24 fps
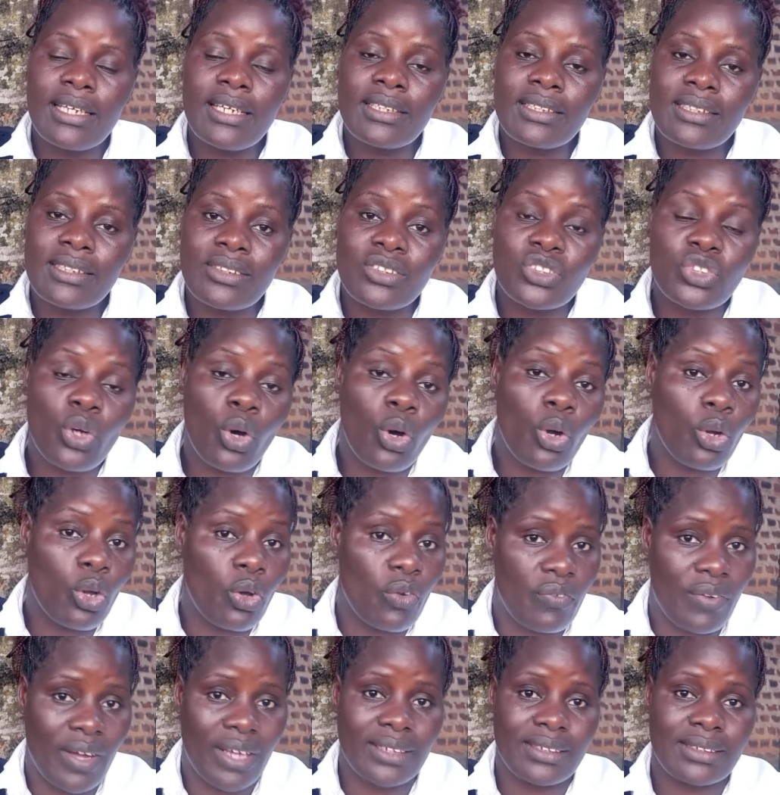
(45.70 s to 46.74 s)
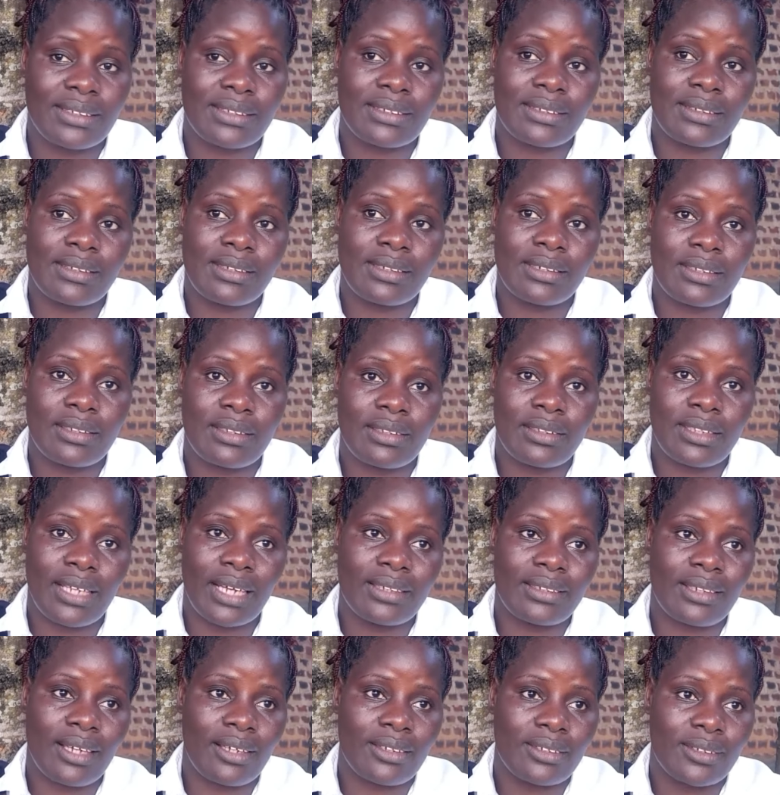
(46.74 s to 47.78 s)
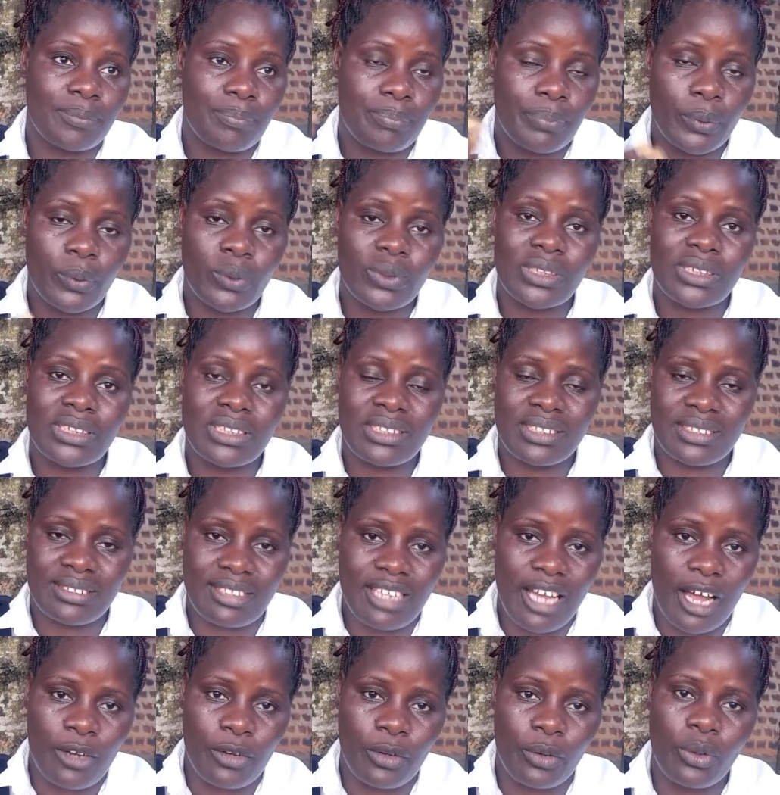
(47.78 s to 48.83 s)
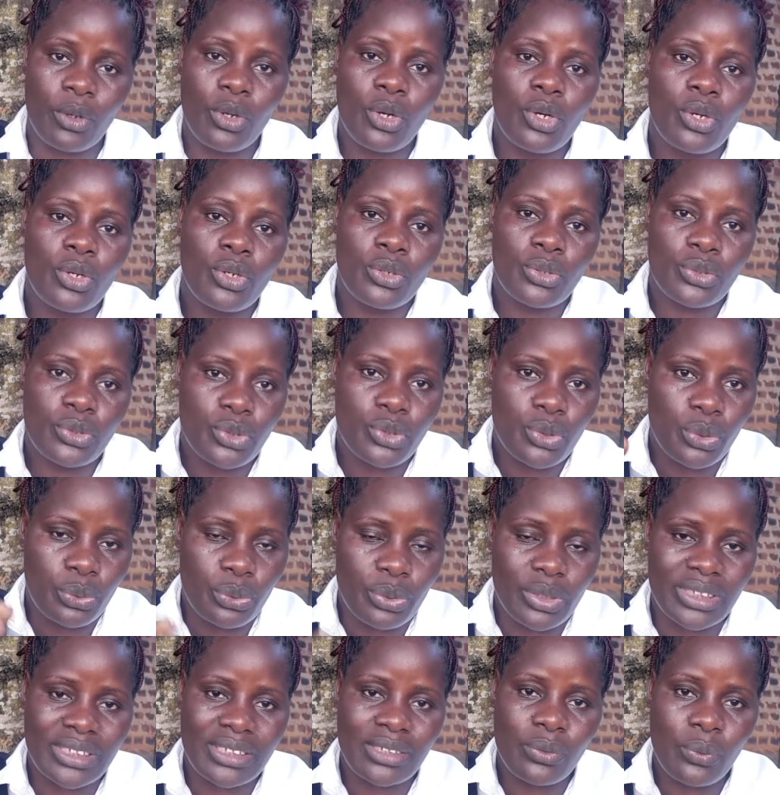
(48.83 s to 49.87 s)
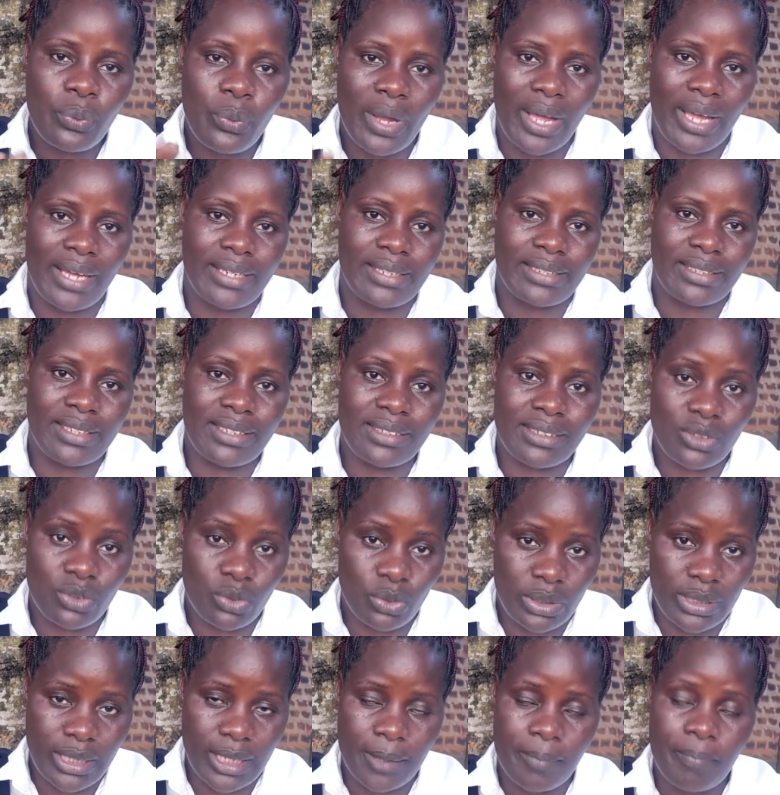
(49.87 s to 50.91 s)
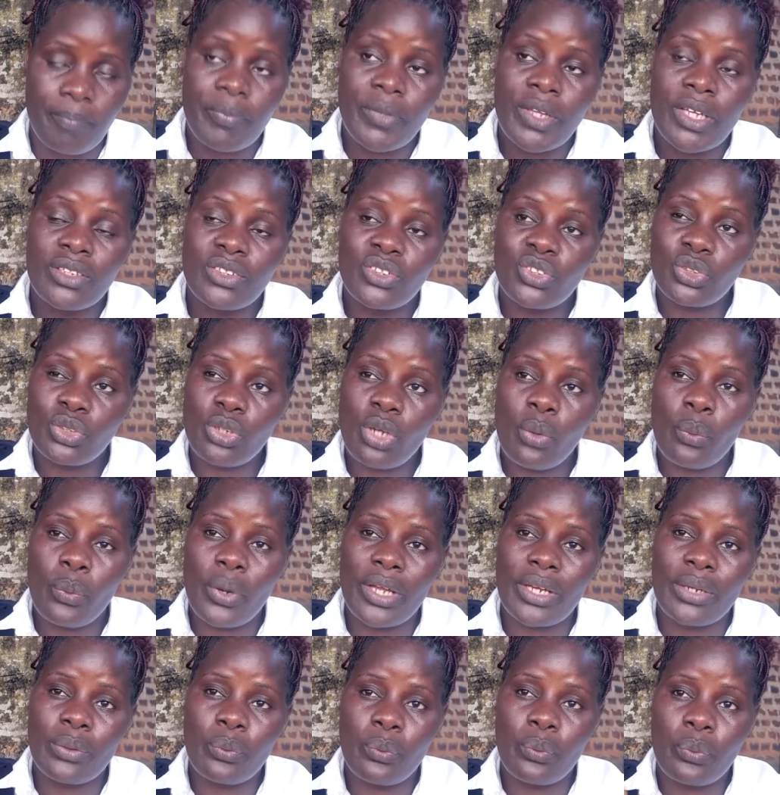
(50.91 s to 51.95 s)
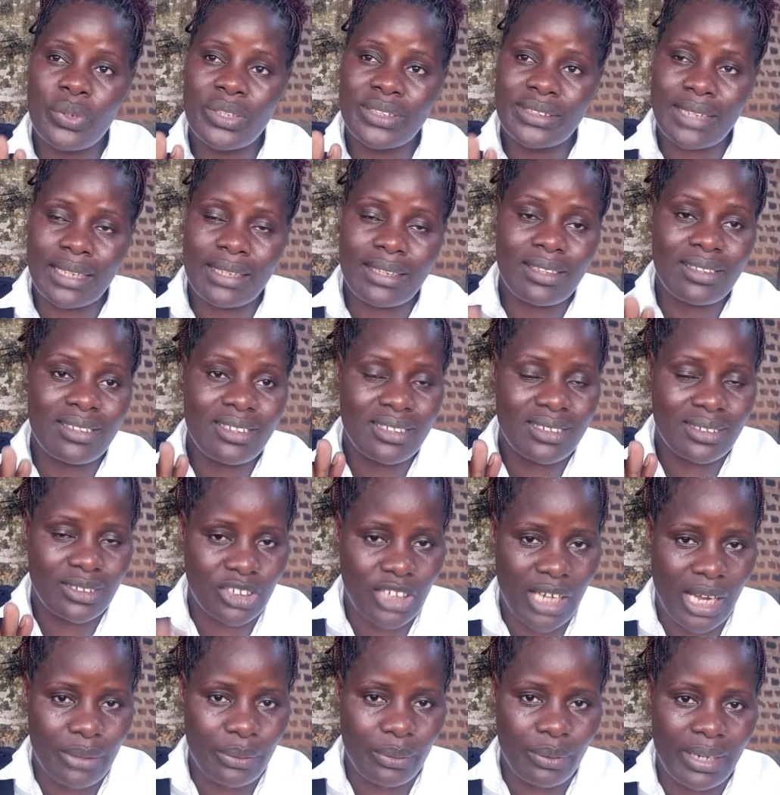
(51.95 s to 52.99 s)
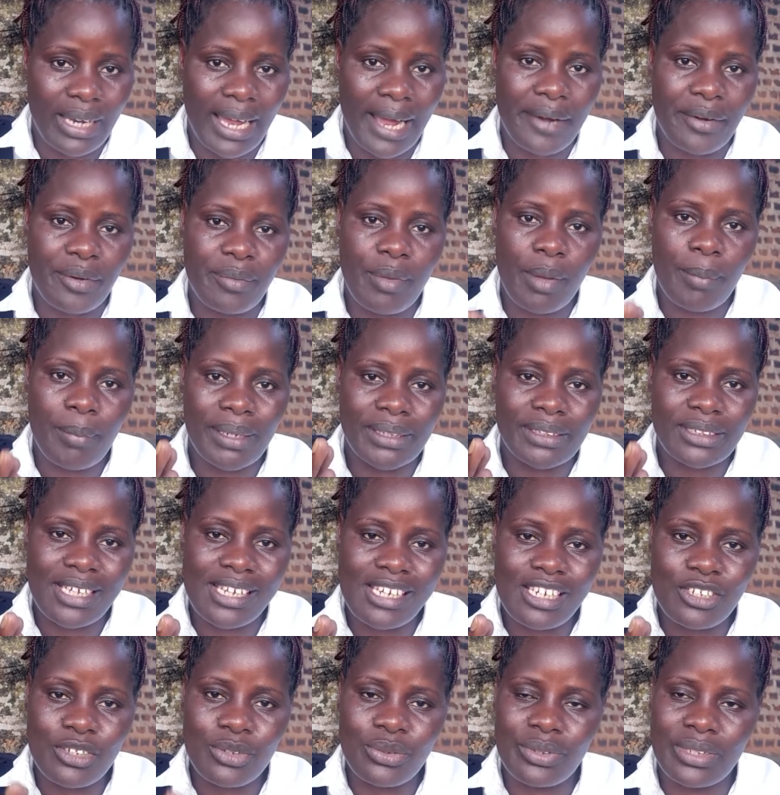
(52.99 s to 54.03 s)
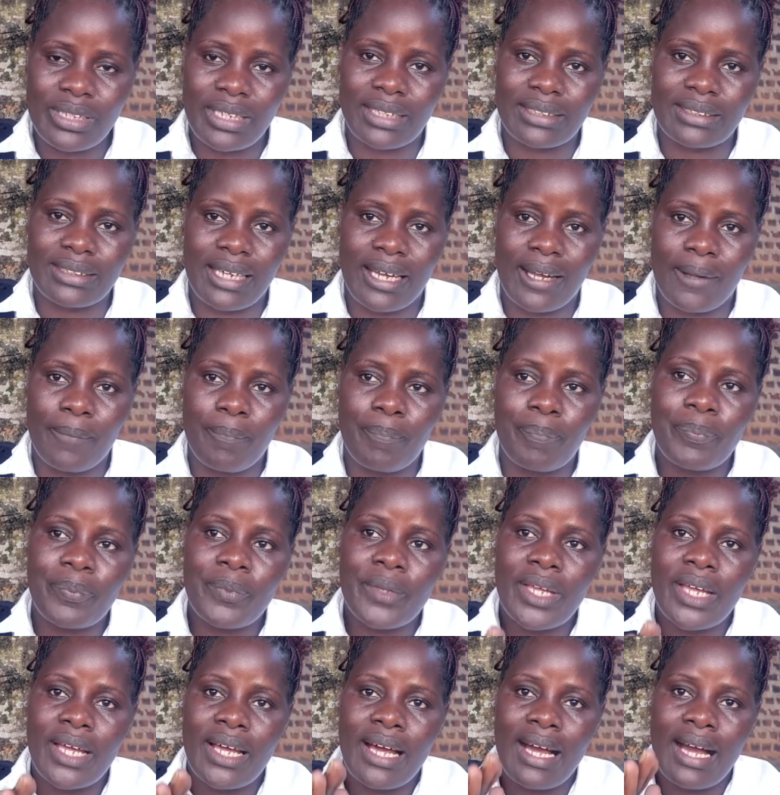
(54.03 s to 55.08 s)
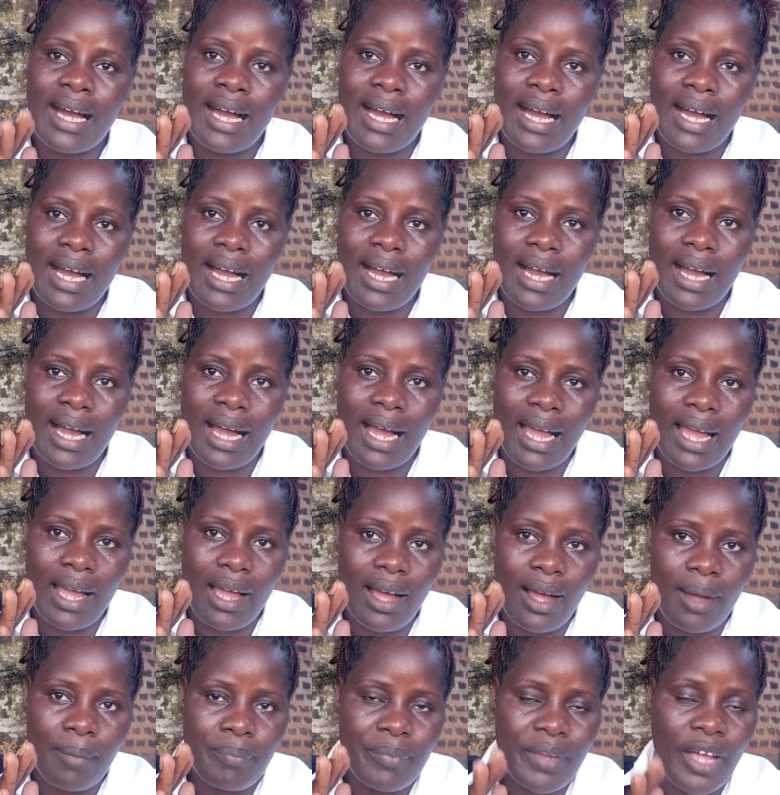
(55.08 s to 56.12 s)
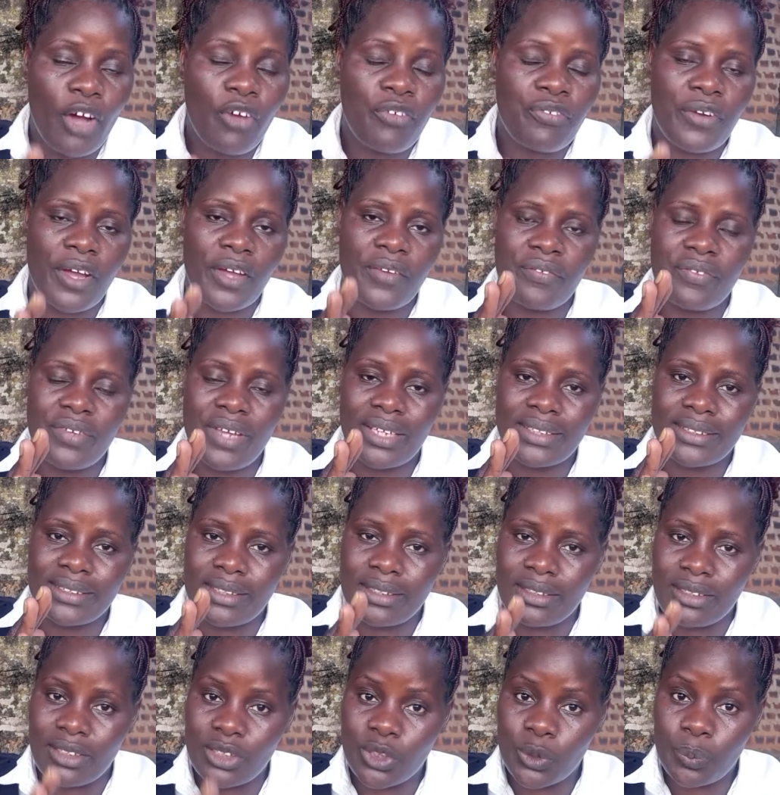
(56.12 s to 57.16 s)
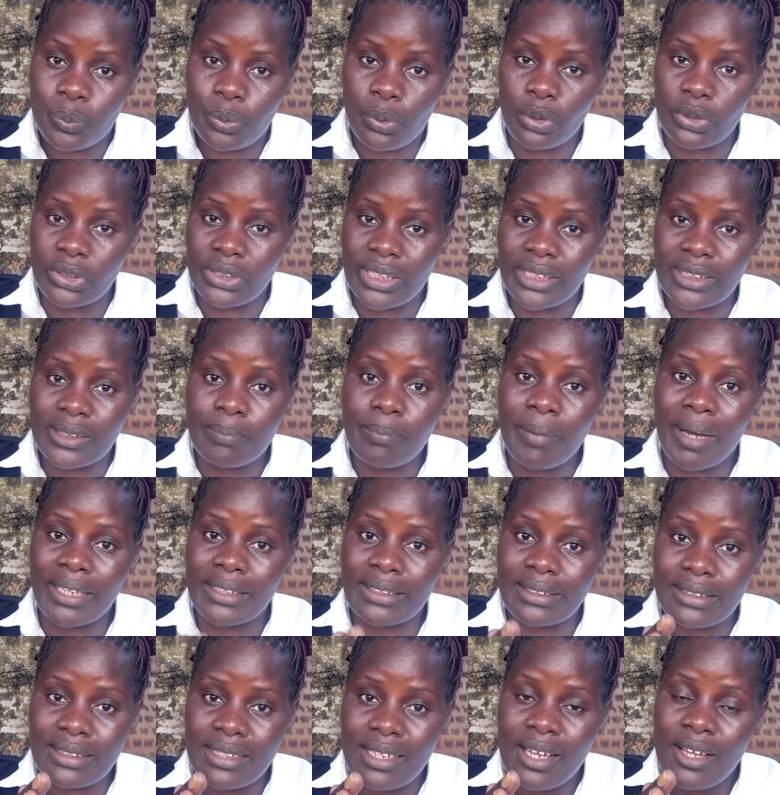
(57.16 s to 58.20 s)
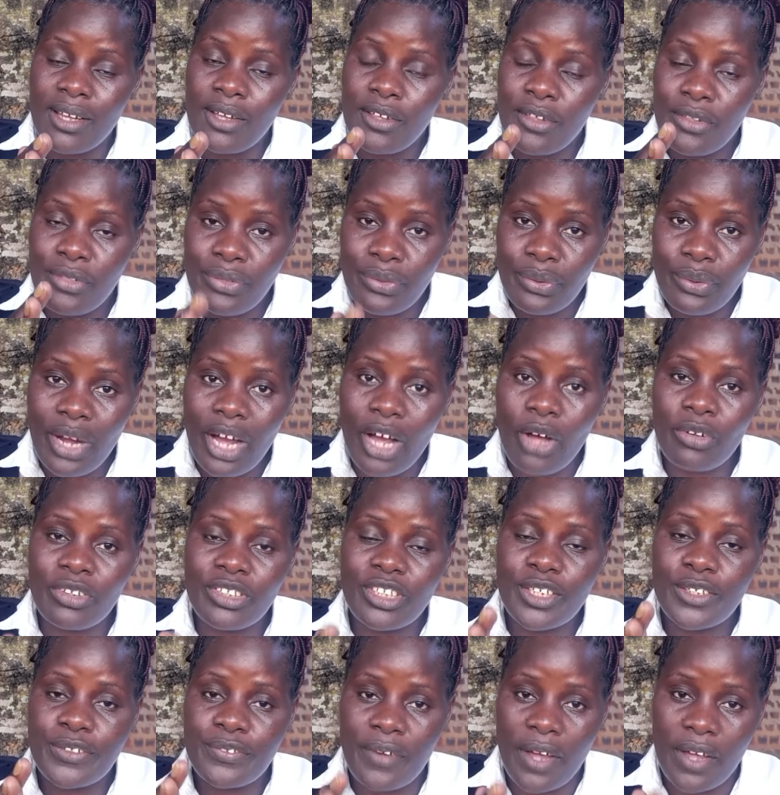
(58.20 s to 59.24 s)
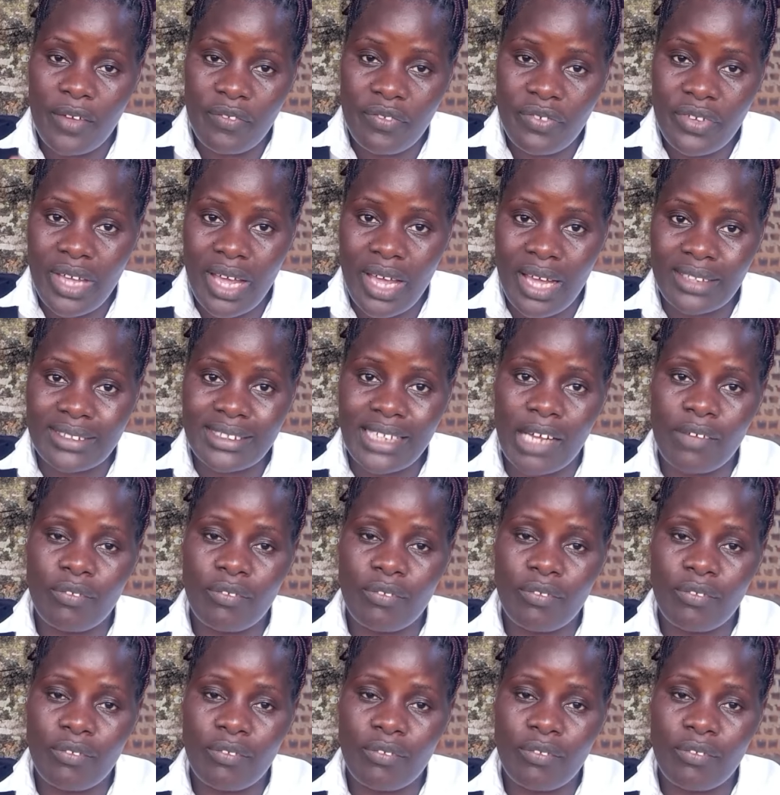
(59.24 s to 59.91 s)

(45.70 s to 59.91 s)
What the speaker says: it is all of us that has built this channel to reach where it is today. So when we started this channel, I remember telling you that I am now 5 years in this project, but throughout these 5 years,